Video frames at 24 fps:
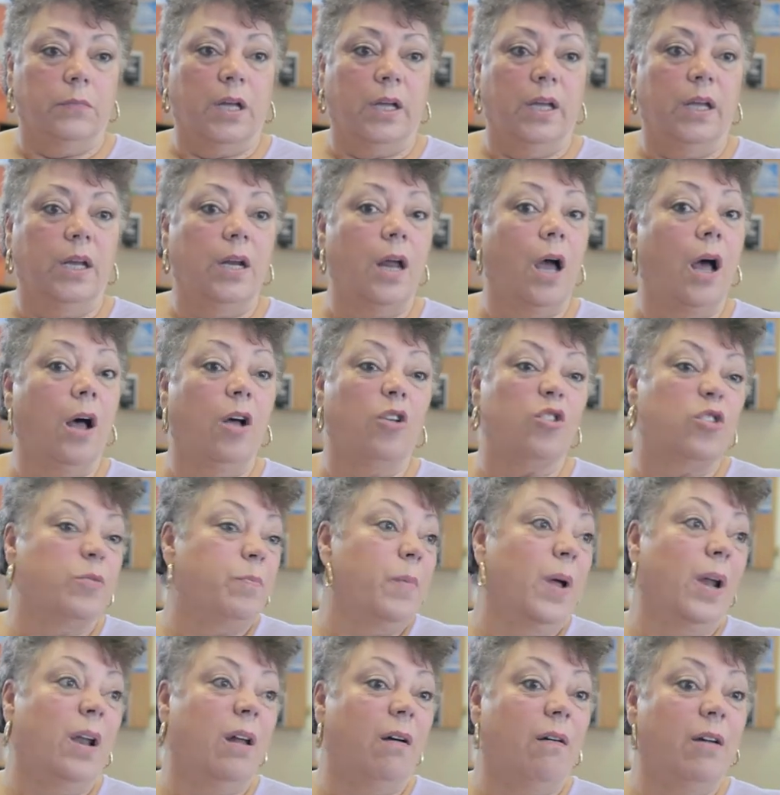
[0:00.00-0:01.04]
enhanced
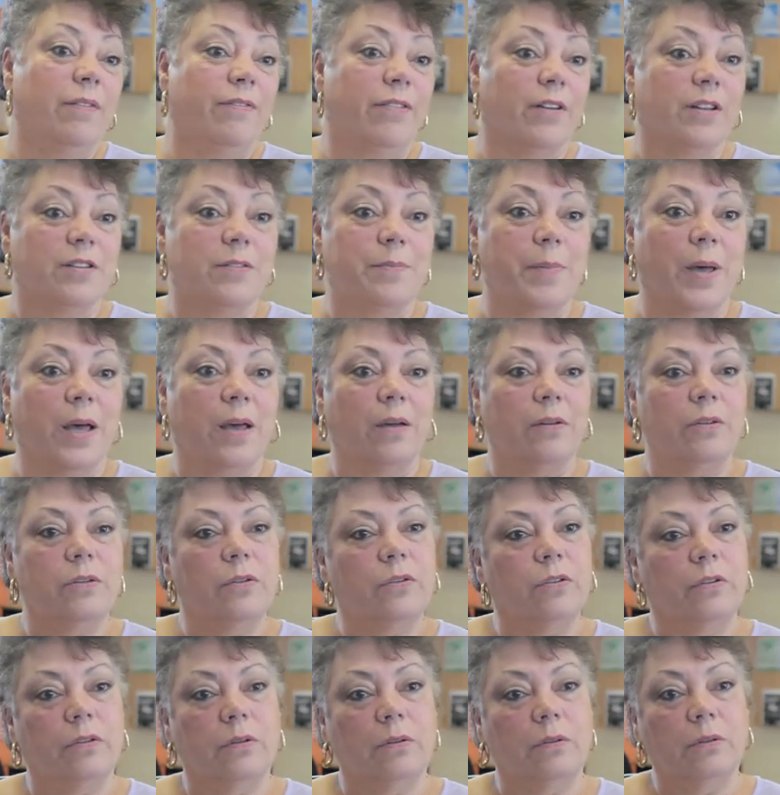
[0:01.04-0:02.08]
my life, I
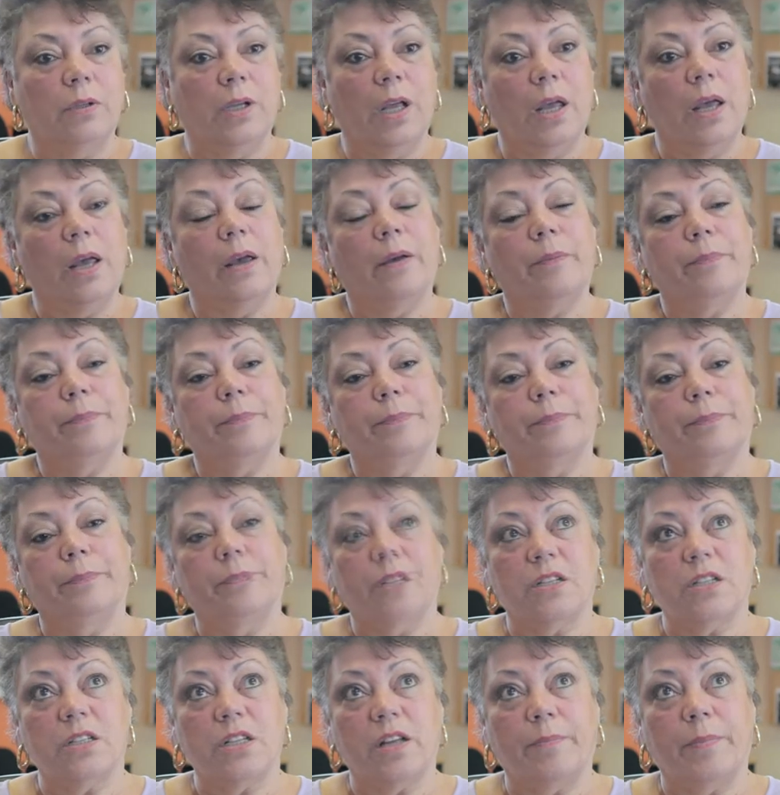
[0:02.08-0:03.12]
suppose. Yeah.
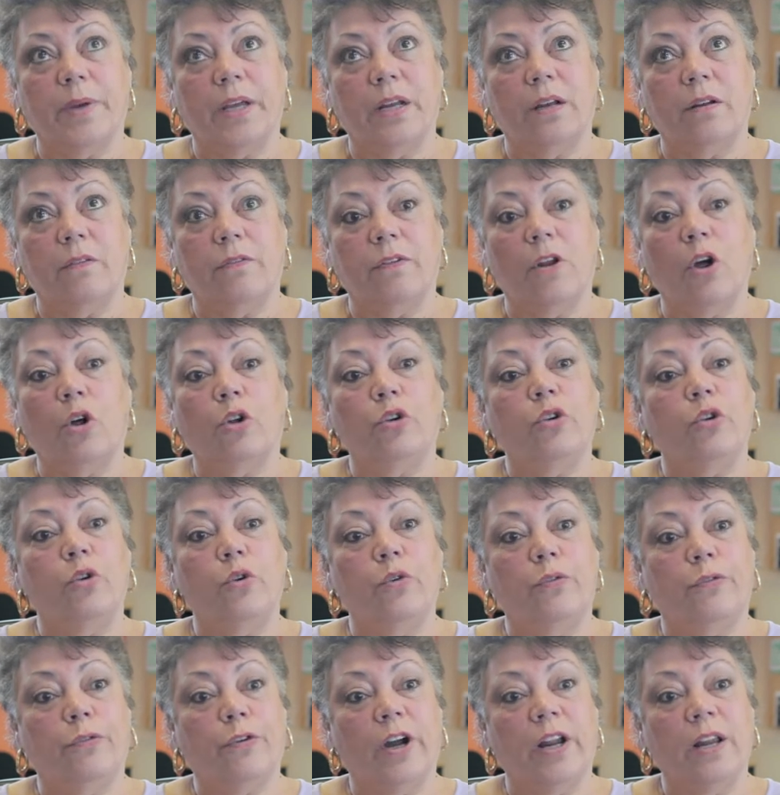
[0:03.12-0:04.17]
I've made a lot of new
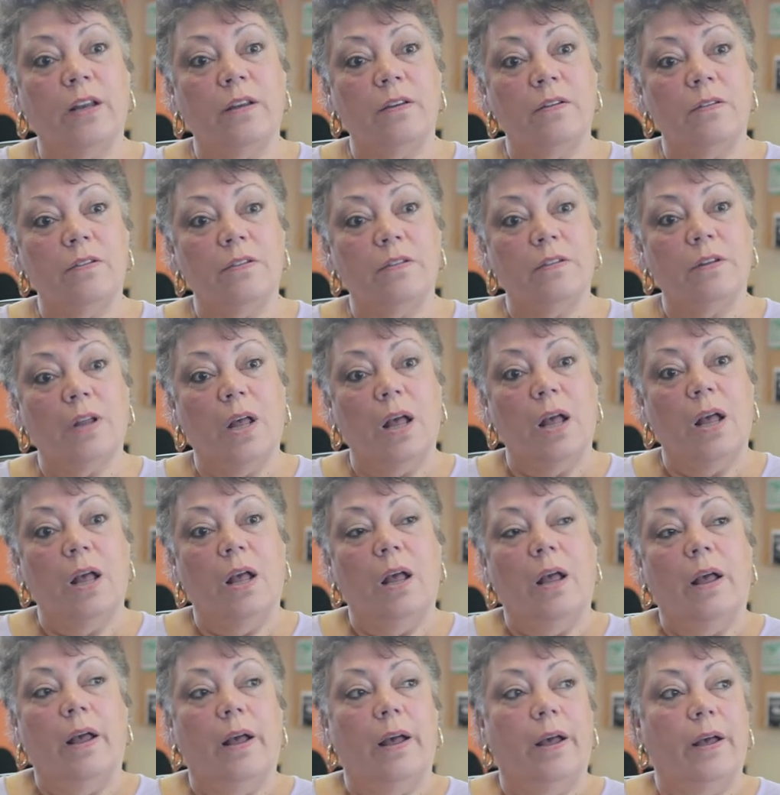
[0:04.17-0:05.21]
friends.
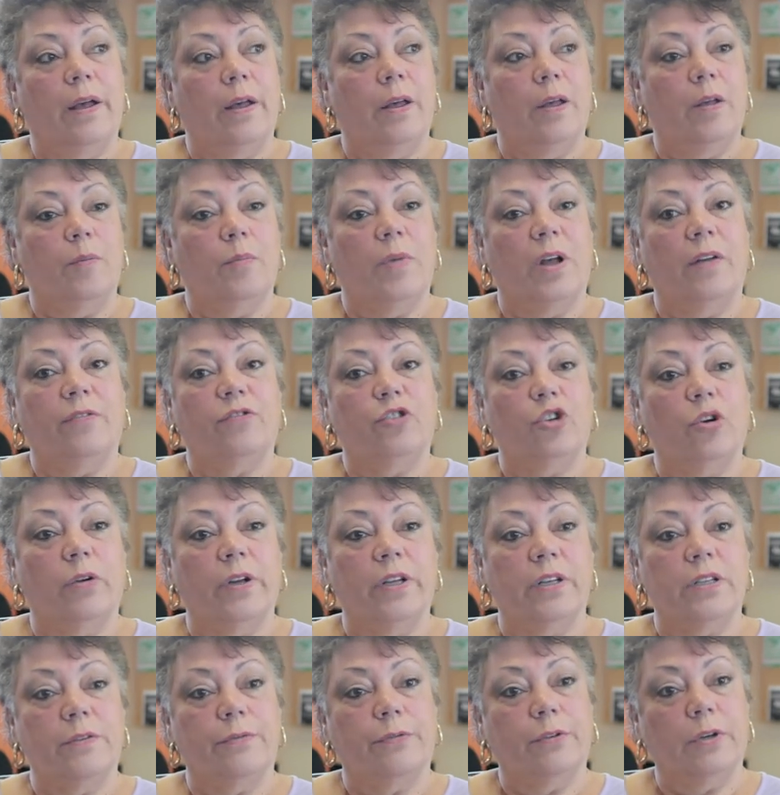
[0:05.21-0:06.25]
I've
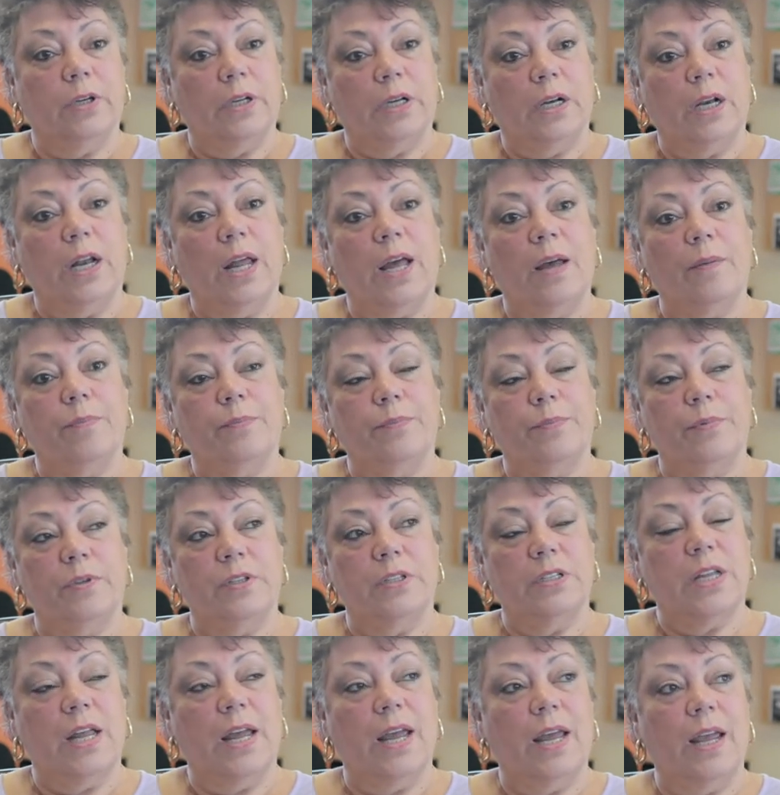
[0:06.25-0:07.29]
joined different
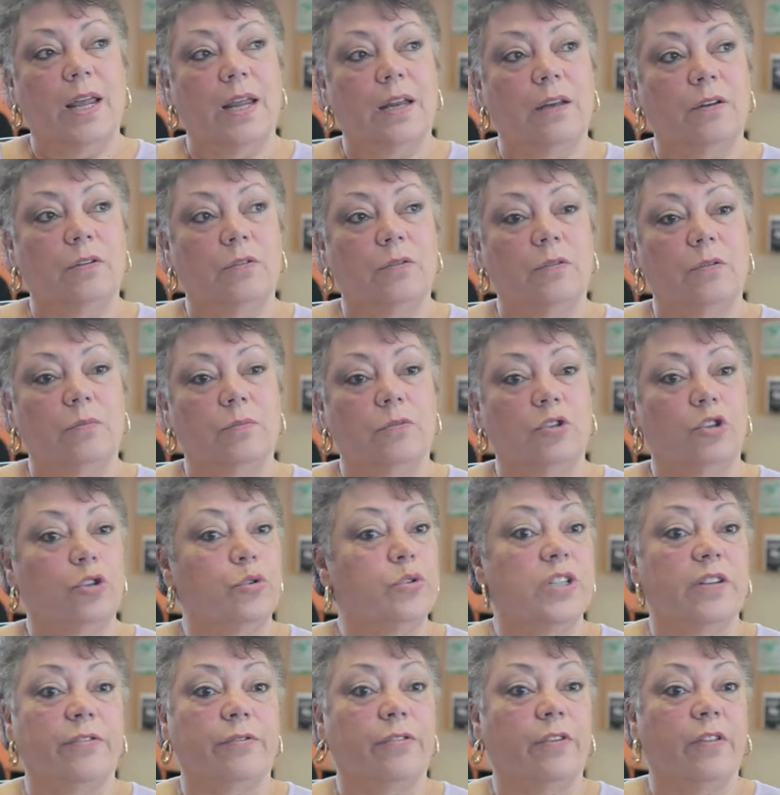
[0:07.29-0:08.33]
clubs and do
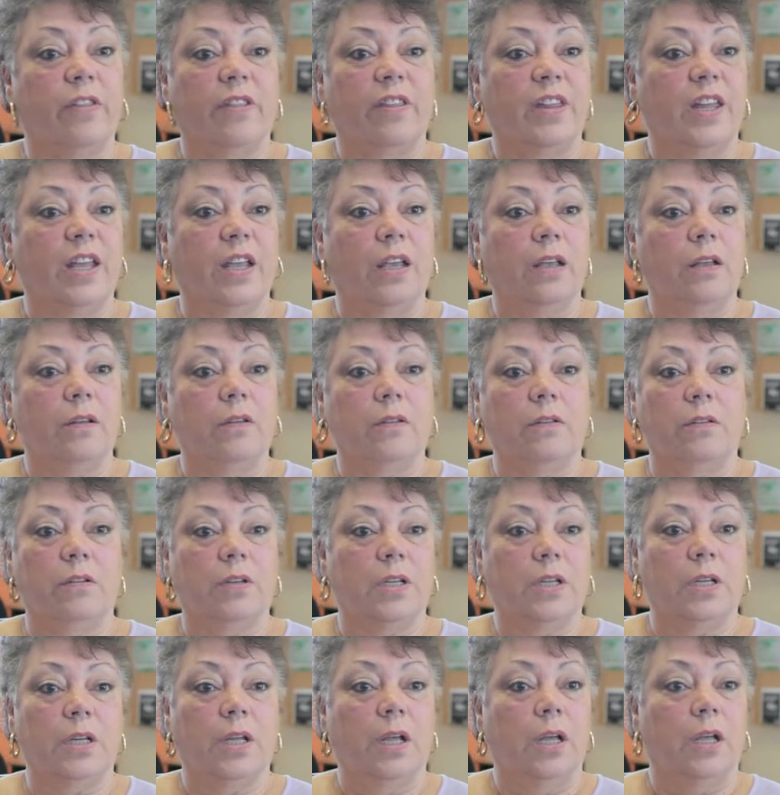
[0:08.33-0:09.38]
different things
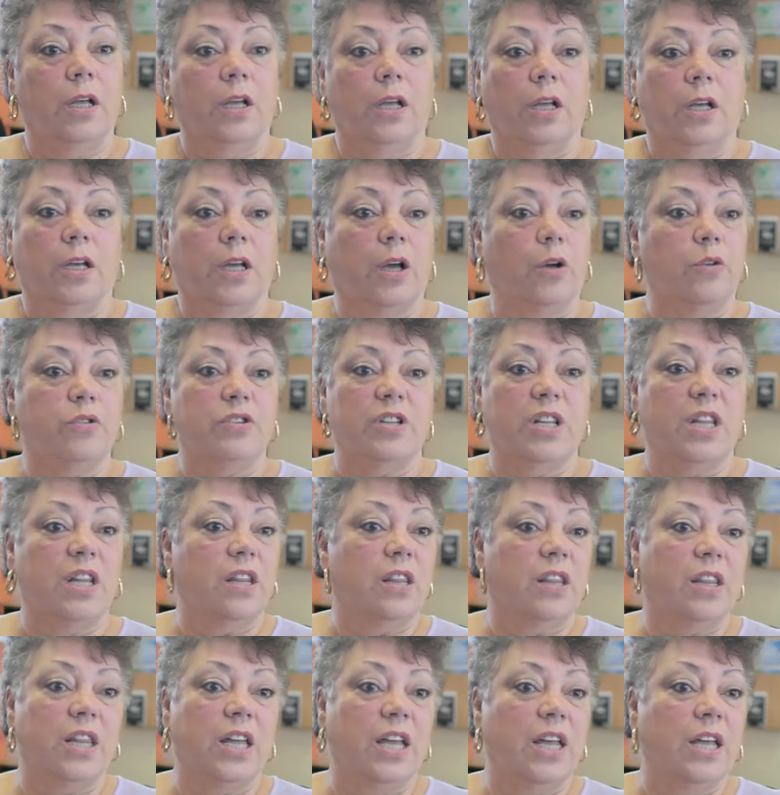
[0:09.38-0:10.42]
and go to the
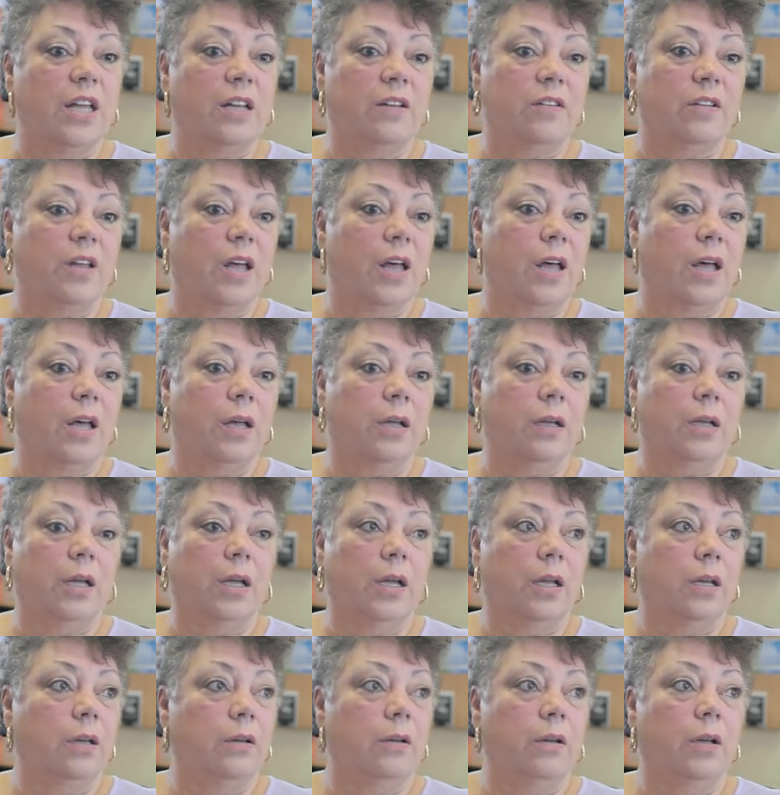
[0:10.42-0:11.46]
theatre,
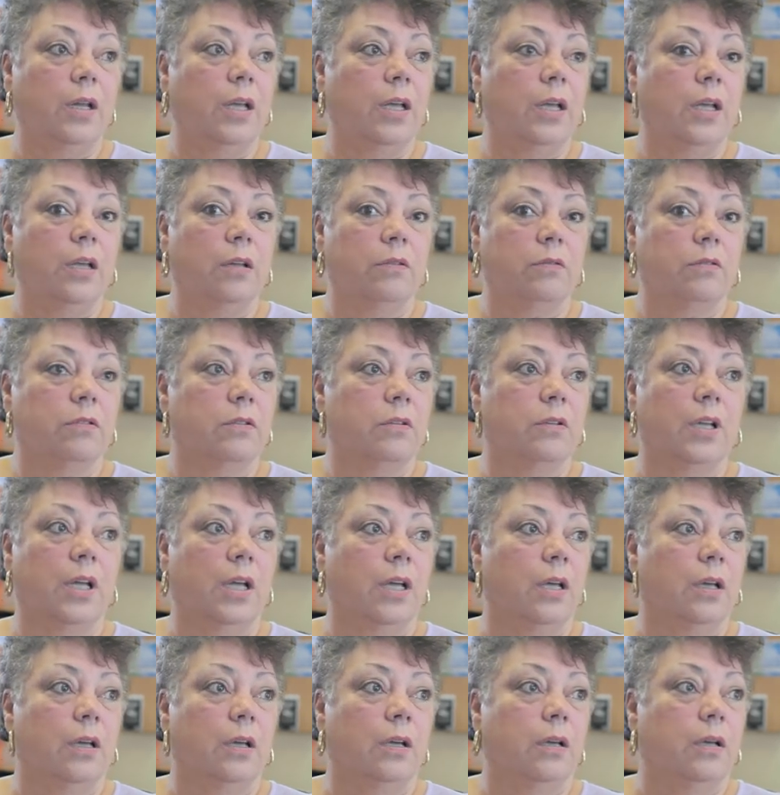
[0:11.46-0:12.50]
and it
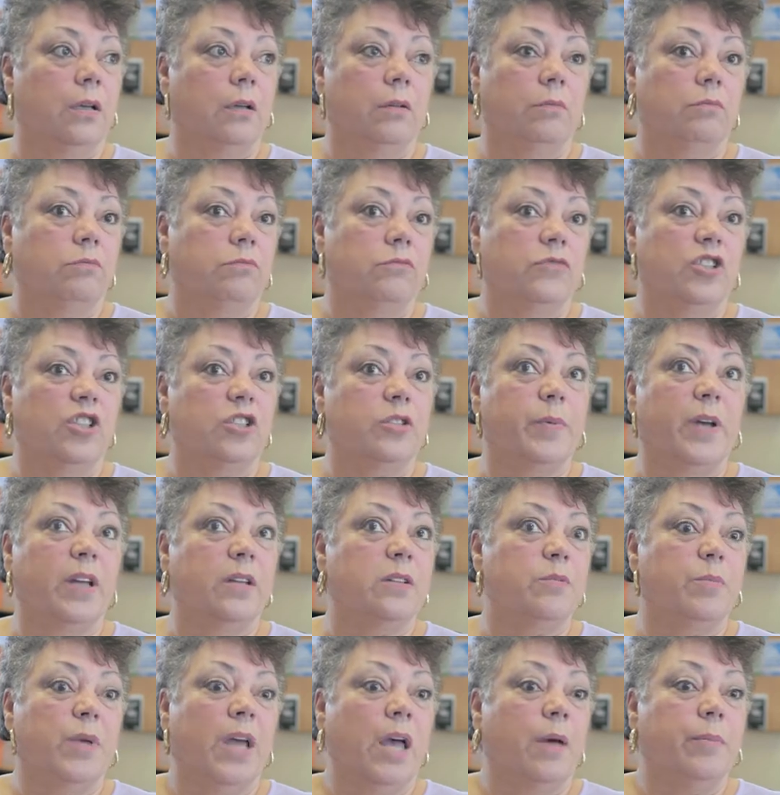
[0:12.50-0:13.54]
just
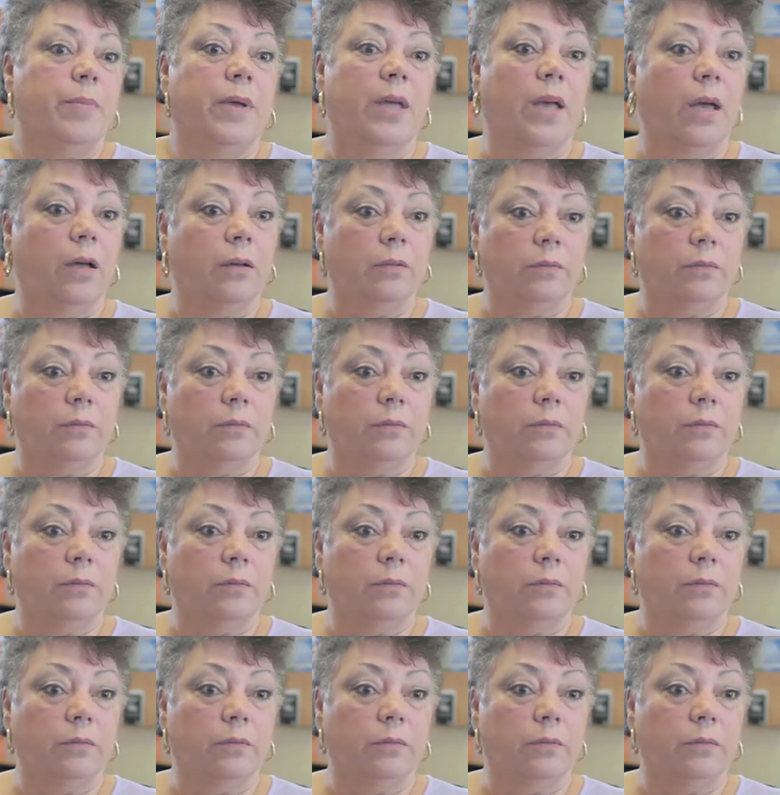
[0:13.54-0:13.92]
makes me happier.